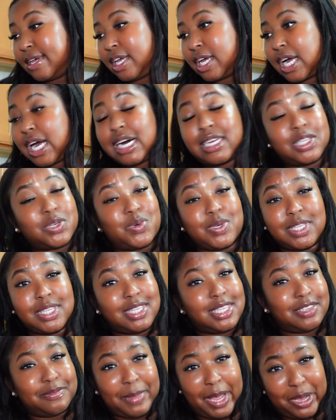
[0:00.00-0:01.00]

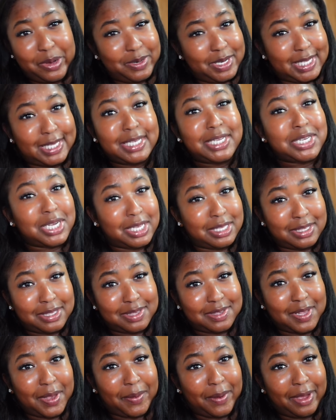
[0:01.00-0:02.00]
consequences of my own decisions,
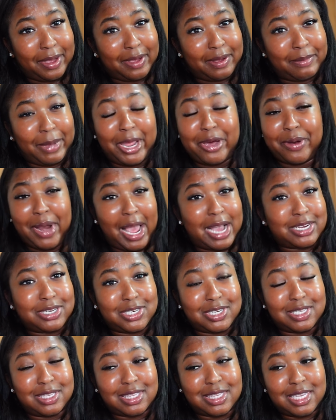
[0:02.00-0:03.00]
okay? My own actions.